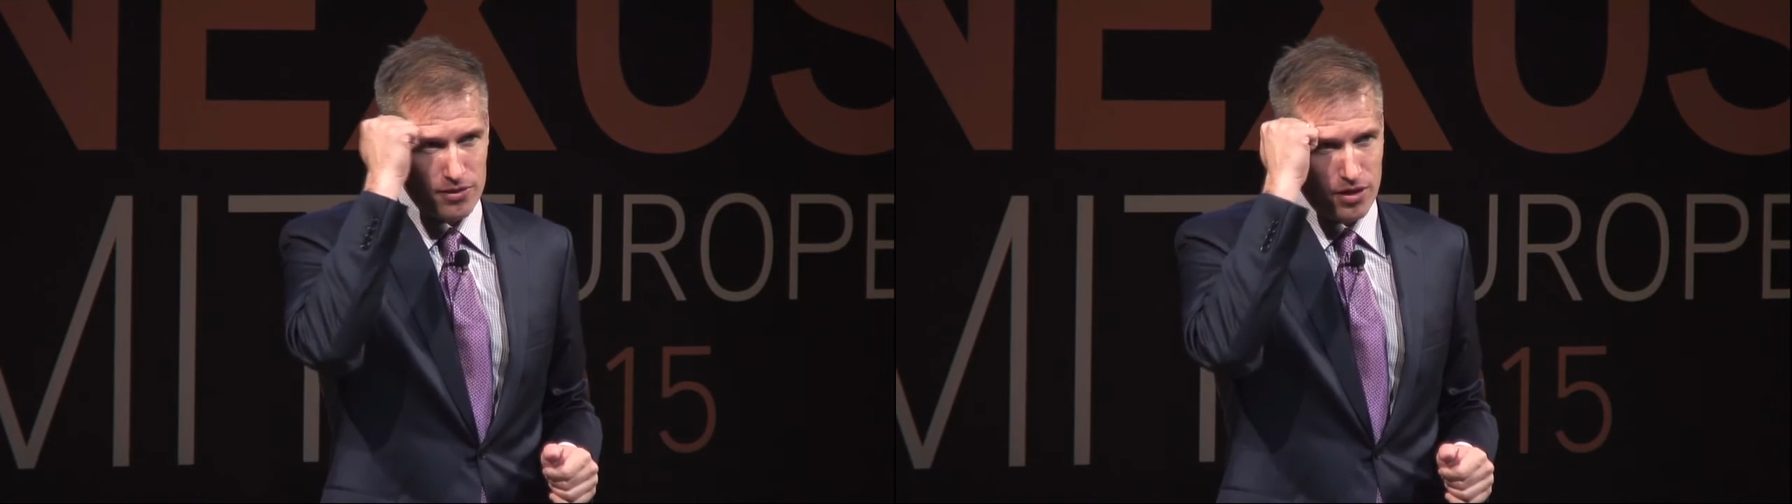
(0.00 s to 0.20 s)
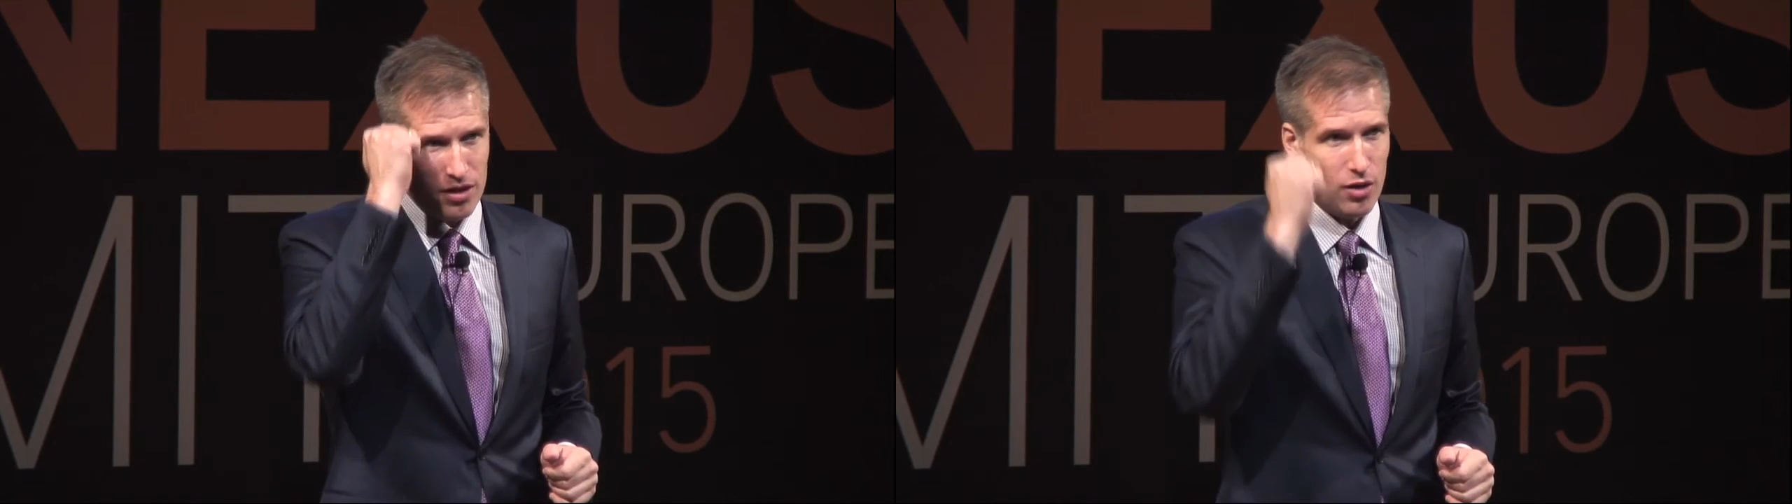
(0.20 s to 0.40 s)

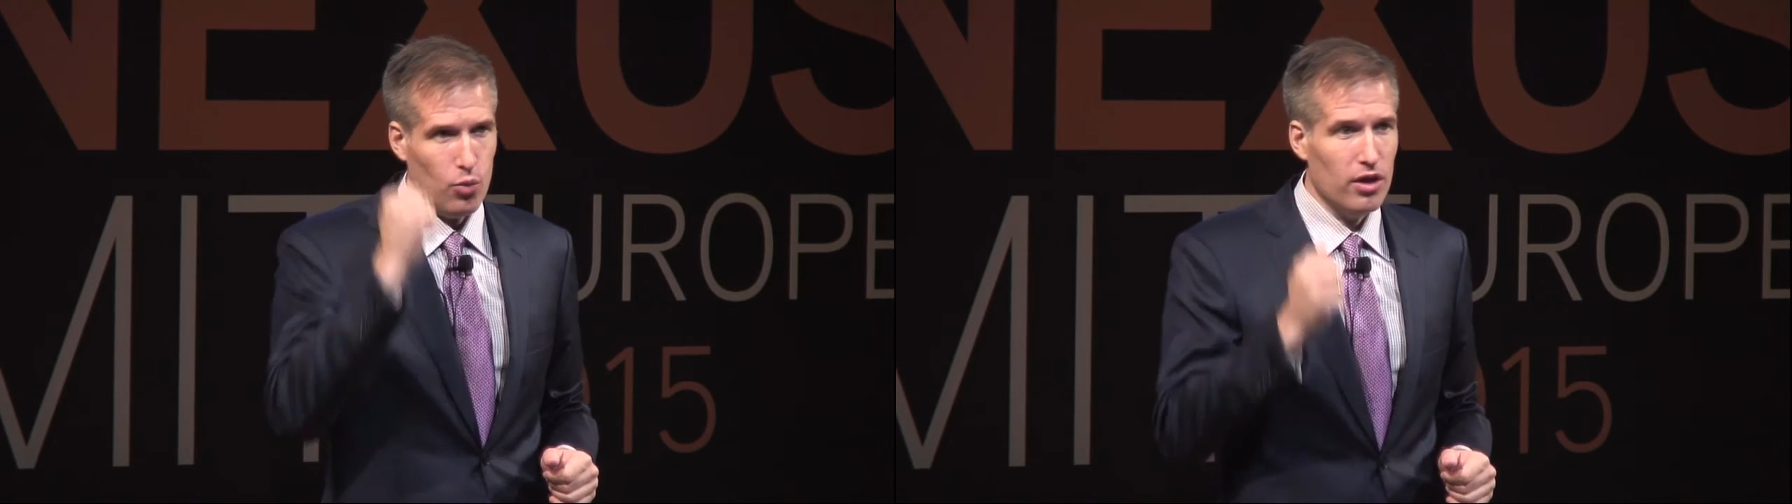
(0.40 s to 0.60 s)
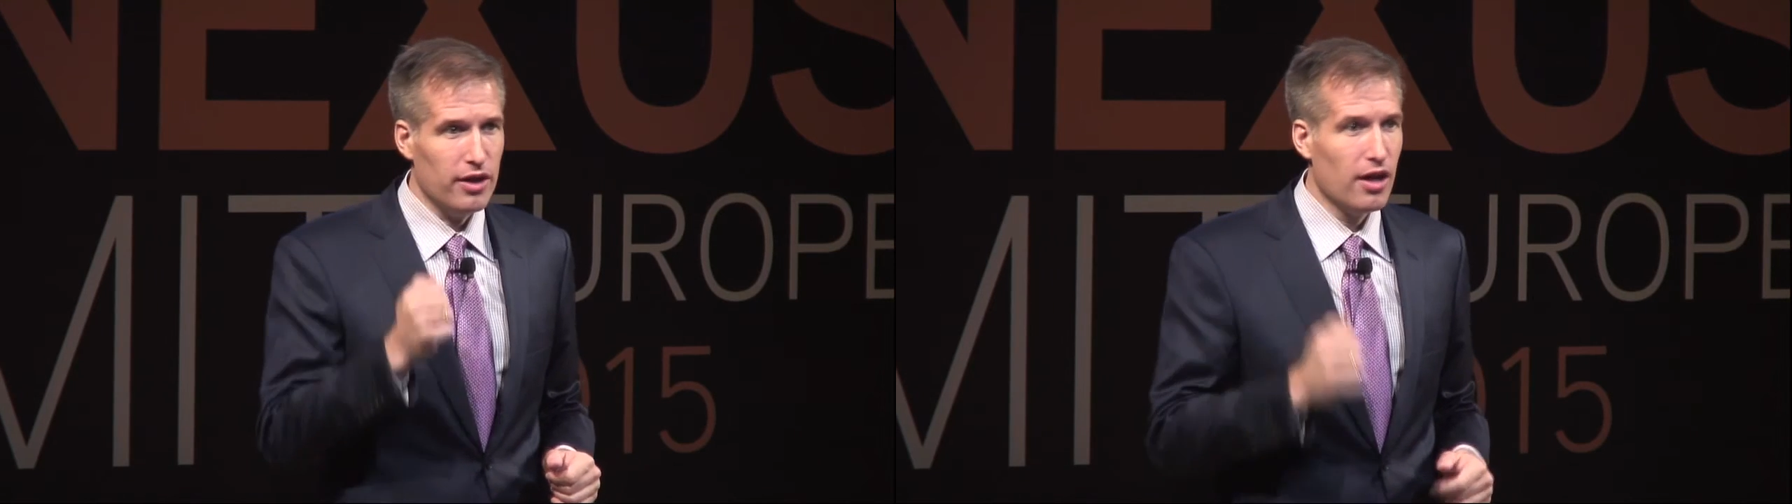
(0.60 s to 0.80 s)
knock on
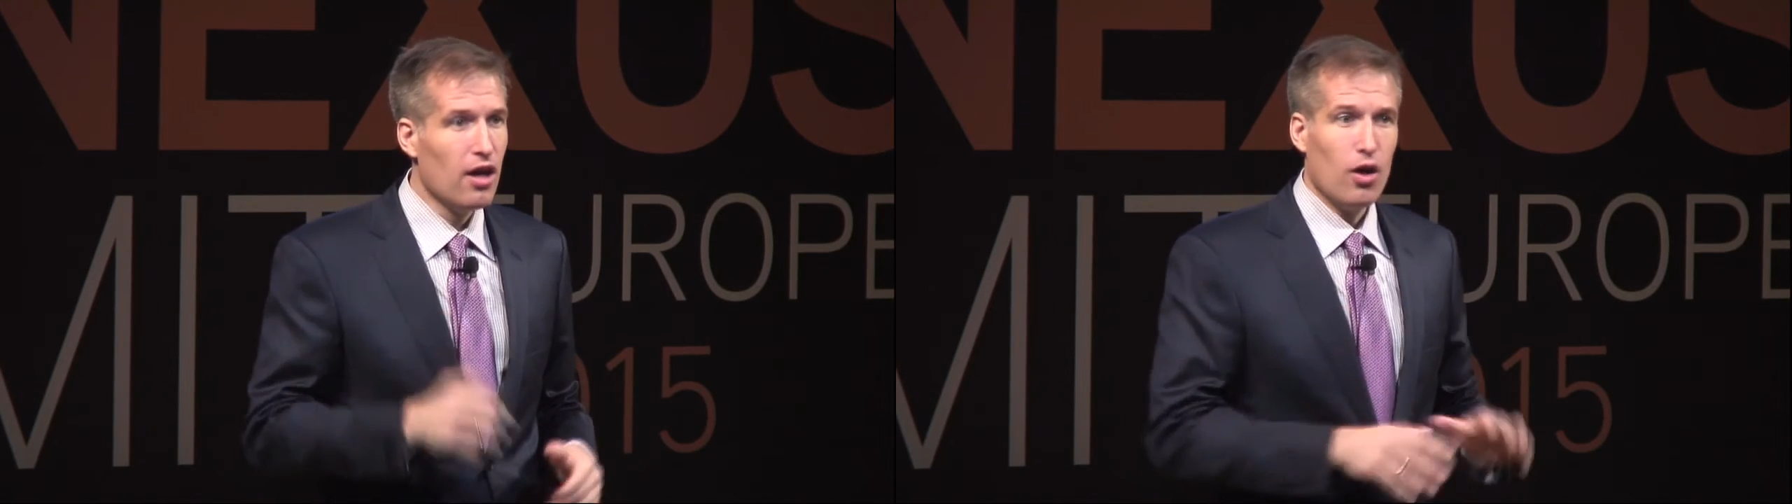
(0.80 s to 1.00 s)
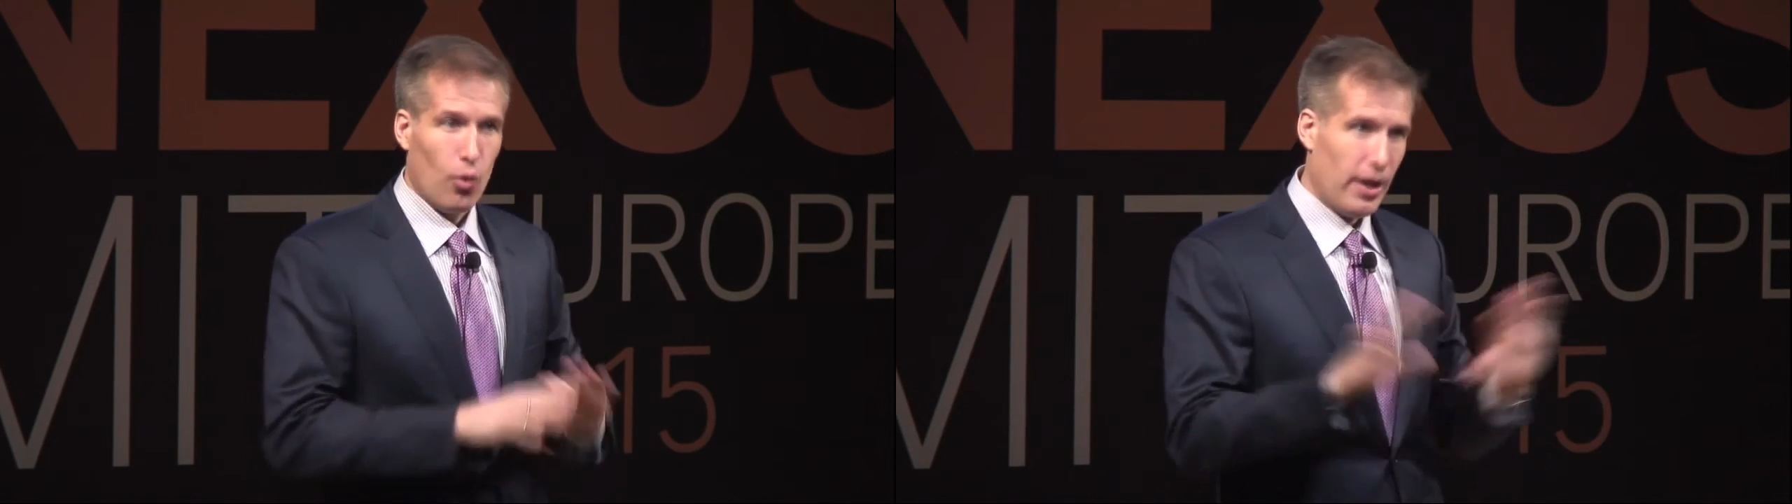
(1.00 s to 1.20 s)
wood,
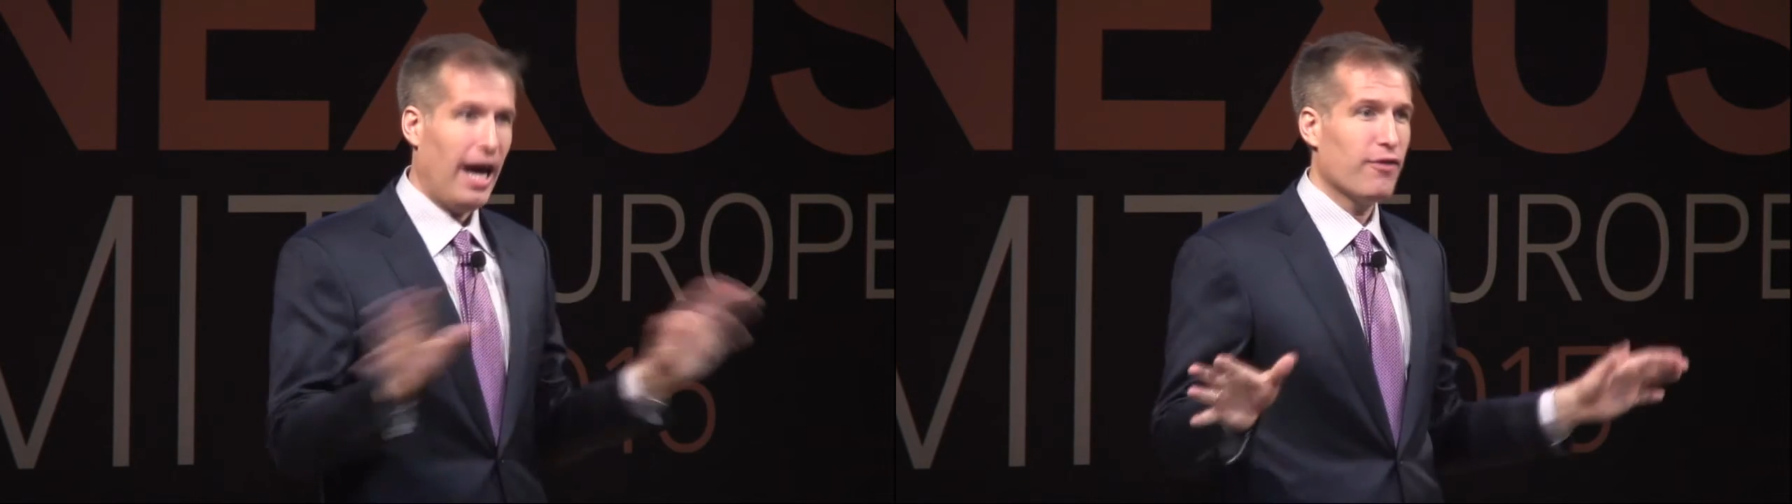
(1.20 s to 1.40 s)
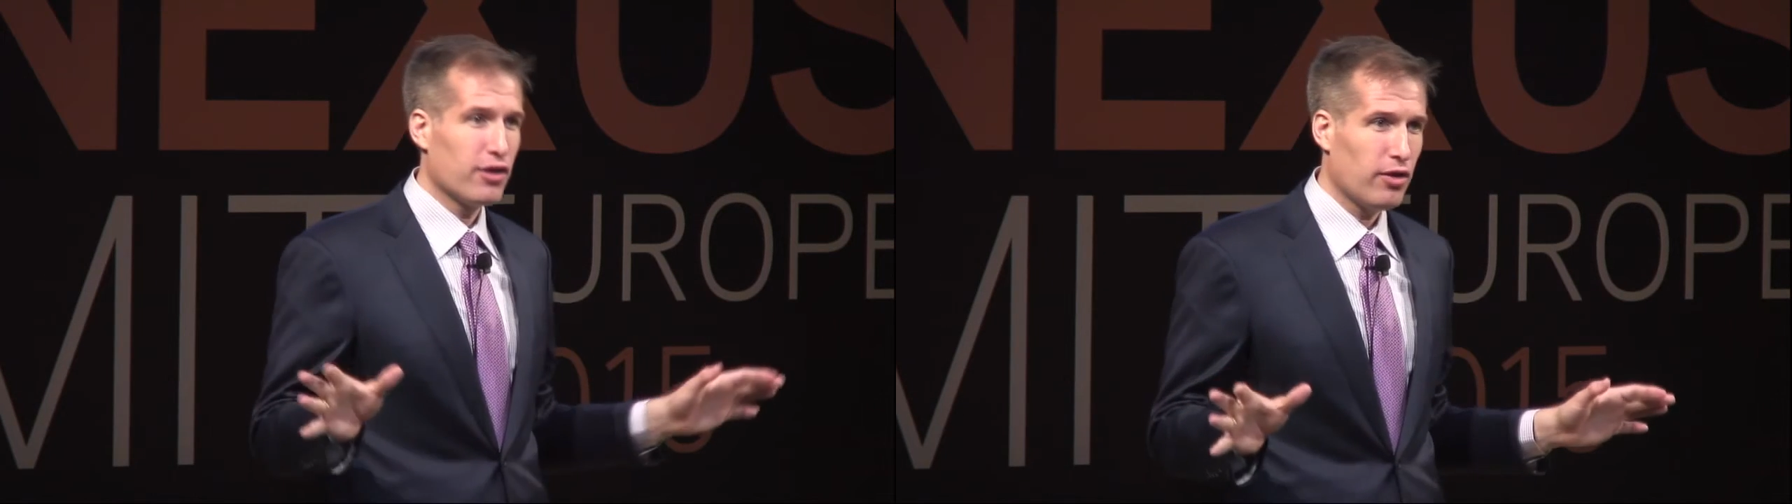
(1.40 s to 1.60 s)
we
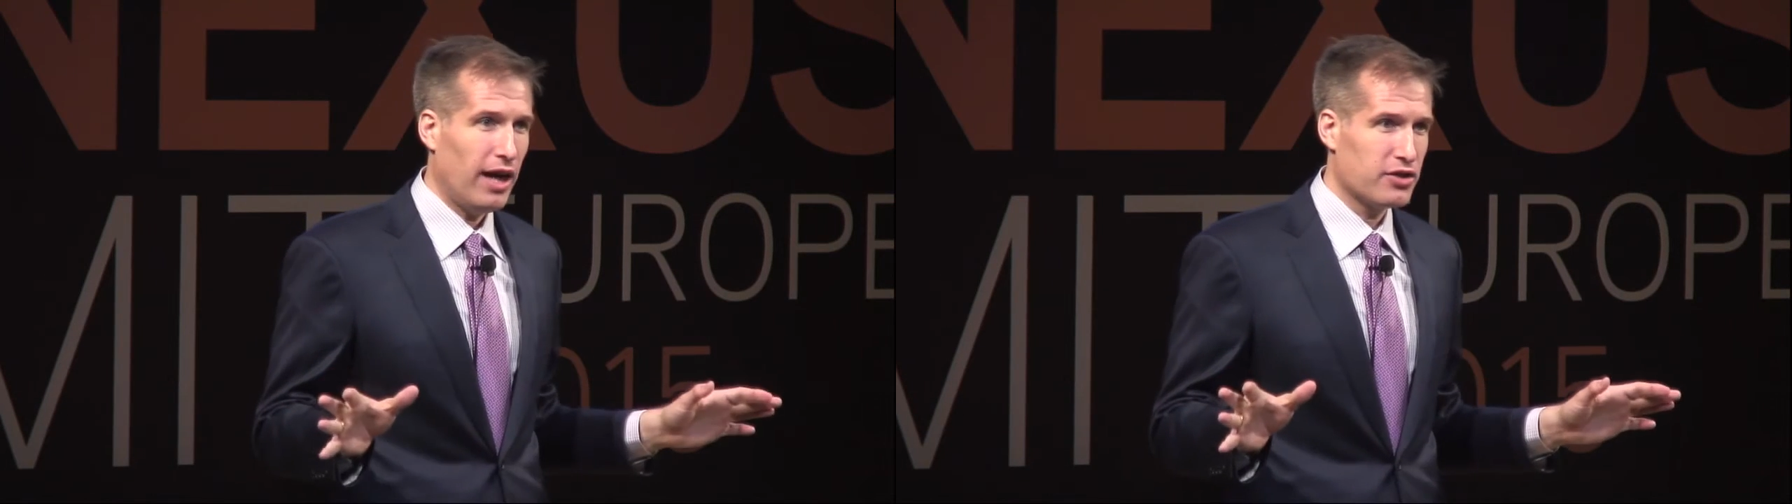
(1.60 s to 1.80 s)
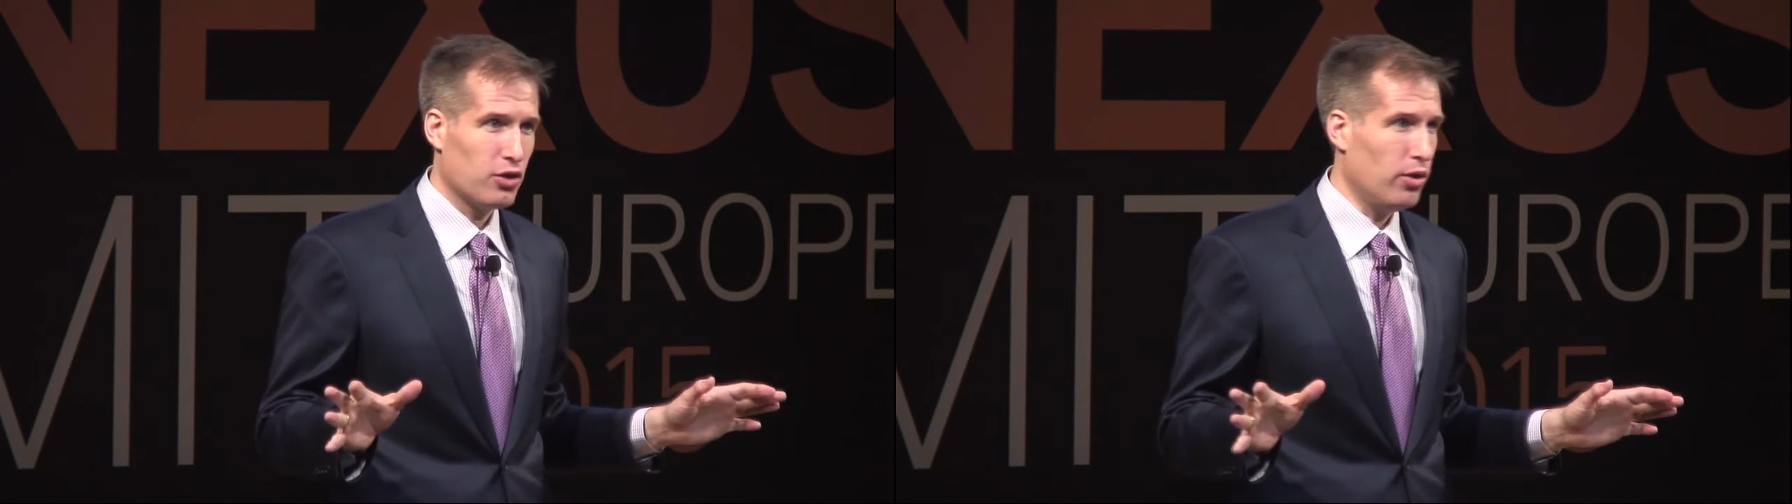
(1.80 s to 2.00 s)
haven't
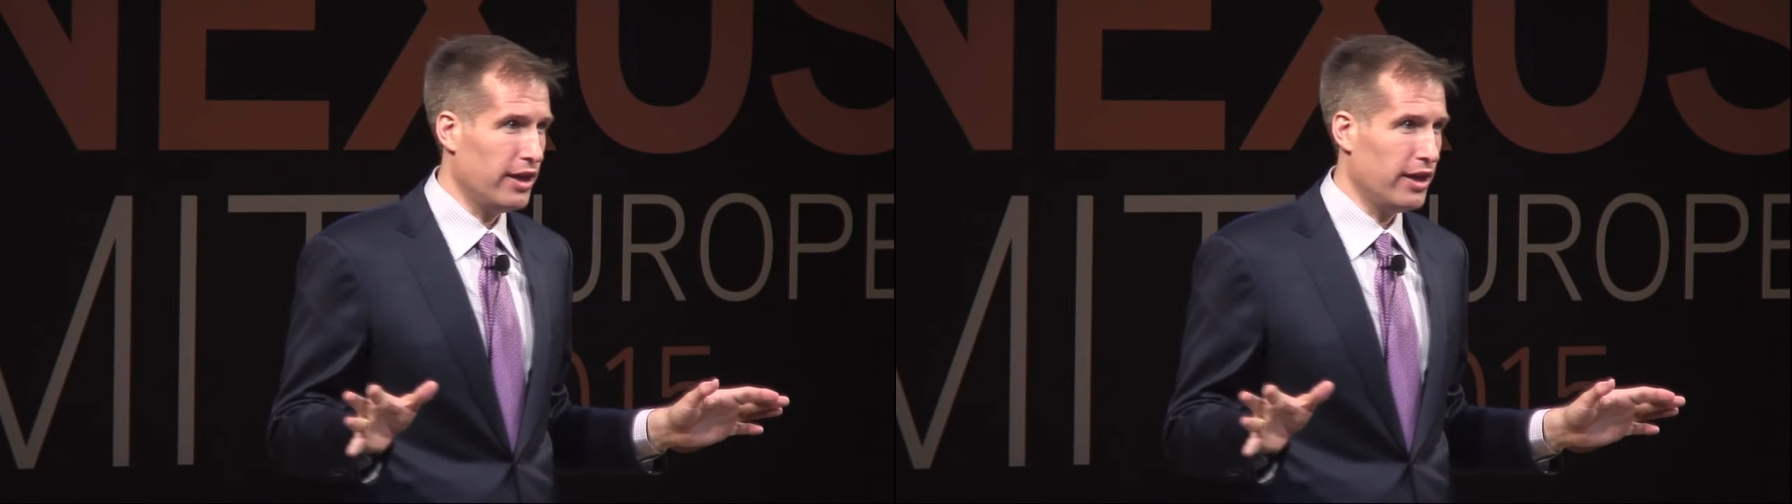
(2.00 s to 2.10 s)
crashed the whole